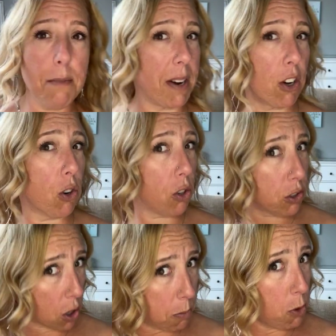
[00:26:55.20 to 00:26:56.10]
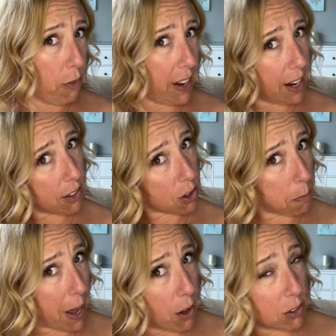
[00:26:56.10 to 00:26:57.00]
my curls are moving, they're
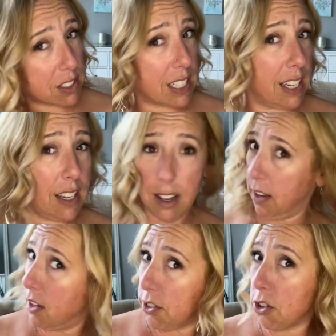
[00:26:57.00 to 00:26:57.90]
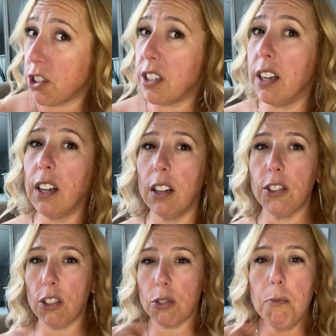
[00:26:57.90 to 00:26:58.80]
bouncy,
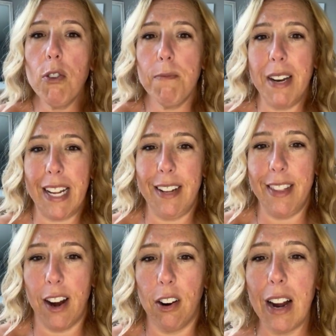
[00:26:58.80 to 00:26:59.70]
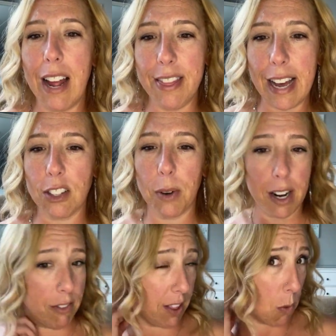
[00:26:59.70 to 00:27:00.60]
there's movement in there. And that's what I
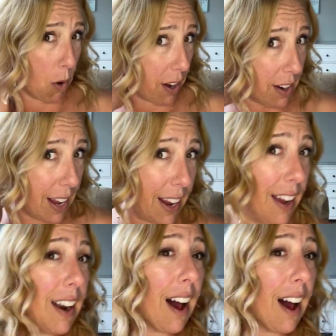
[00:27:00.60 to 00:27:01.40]
really want. And